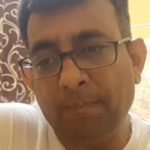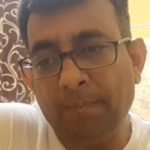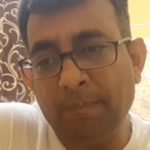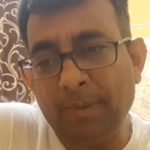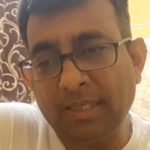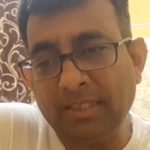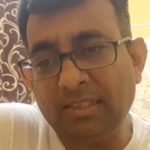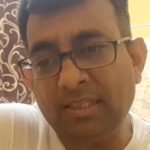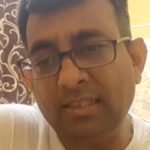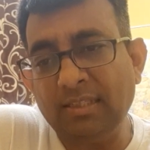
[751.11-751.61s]

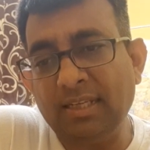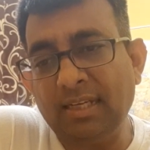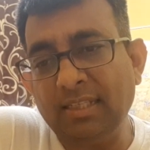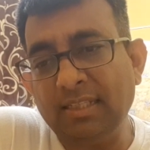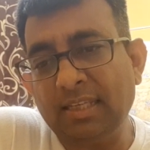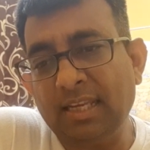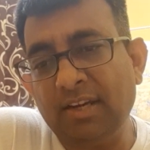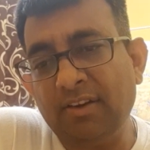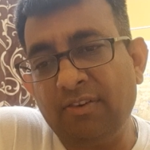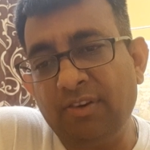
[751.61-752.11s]

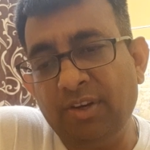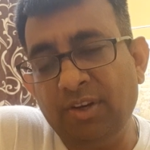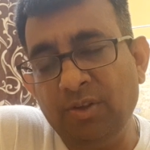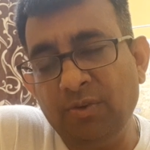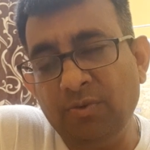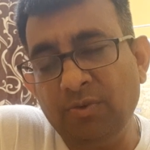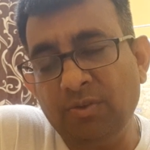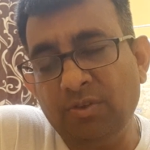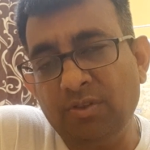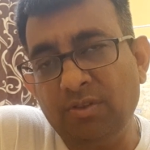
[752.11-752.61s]
Pesticides can
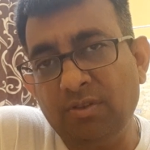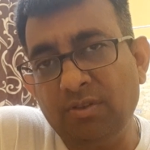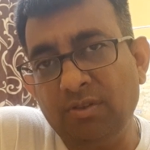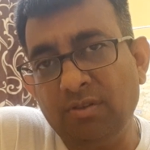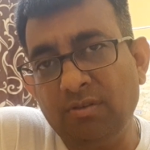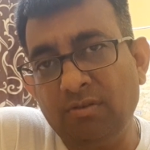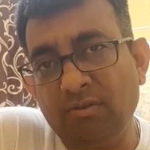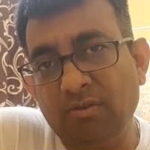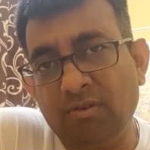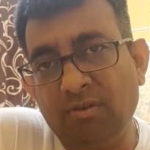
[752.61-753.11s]
reduce
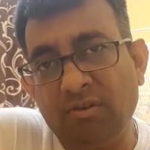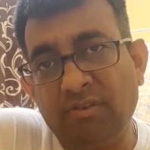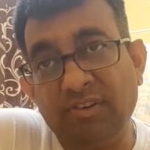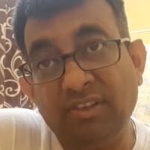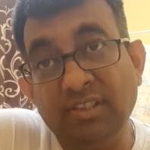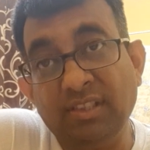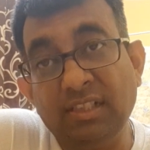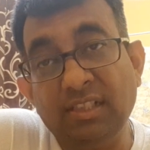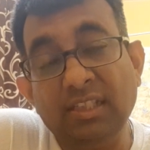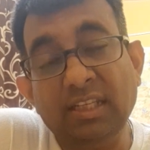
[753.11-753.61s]
or
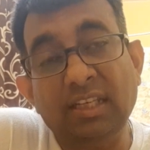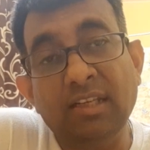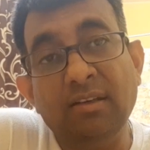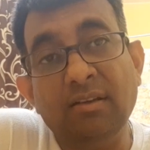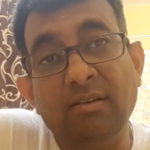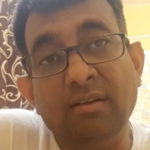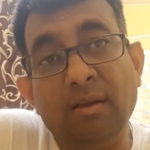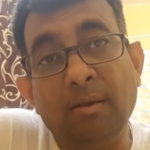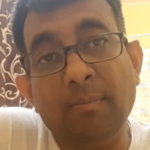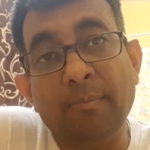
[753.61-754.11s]
result in
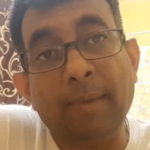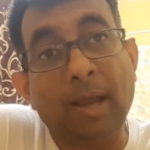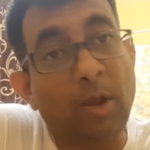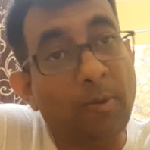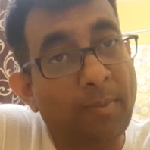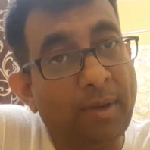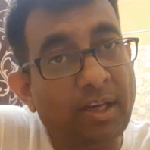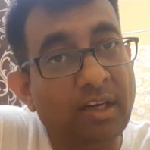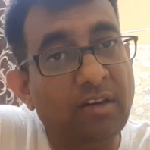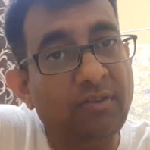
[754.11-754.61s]

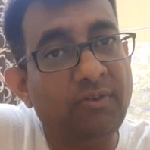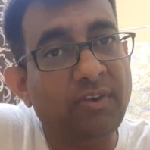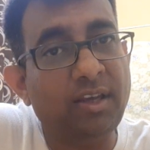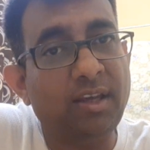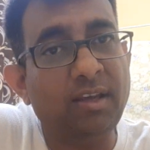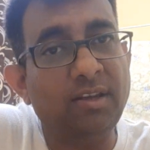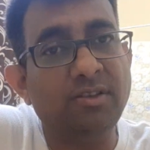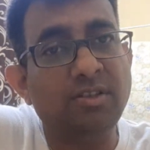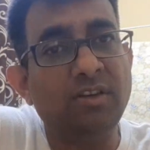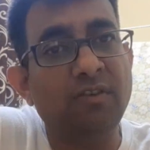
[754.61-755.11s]

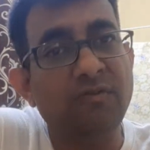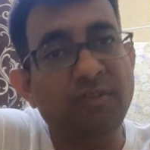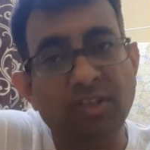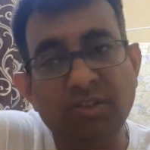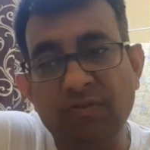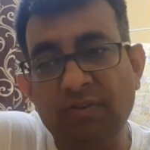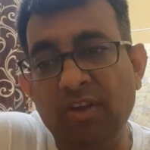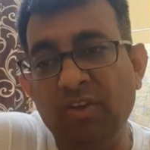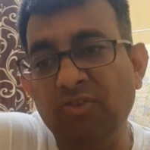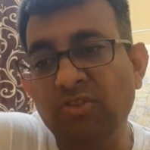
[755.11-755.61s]
biomagnification, which
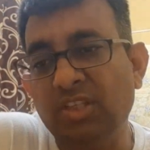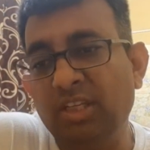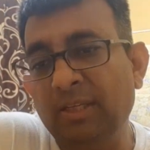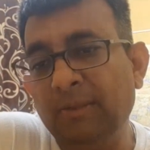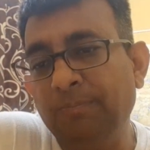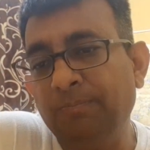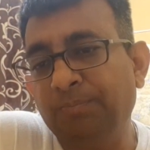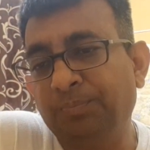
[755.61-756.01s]
we have seen.